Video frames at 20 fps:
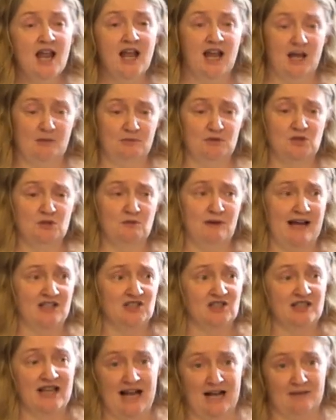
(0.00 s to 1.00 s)
and we do
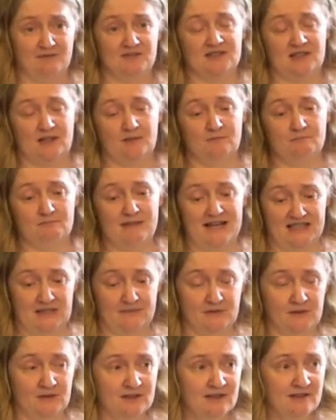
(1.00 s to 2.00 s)
actually have some
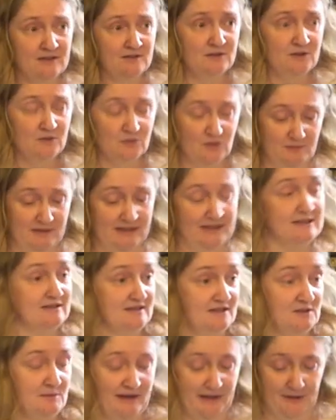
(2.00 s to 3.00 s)
medieval remains
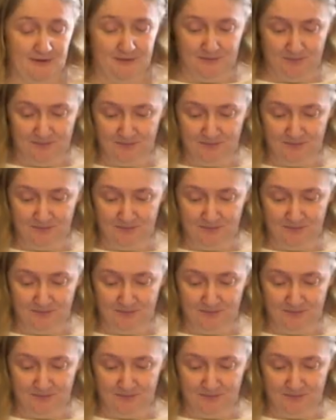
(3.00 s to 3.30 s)
as well.